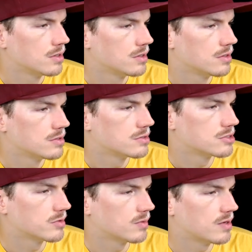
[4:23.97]
Some of
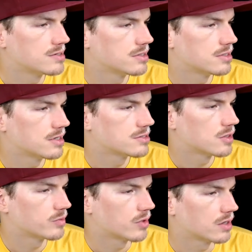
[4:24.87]
the ways that data center
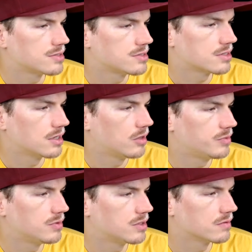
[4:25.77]
proxies can help you
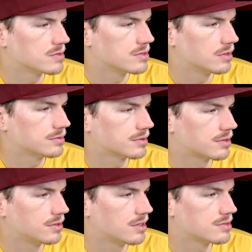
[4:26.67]
get results. Okay,
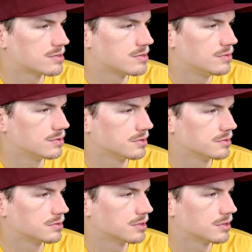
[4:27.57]
that's useless. Like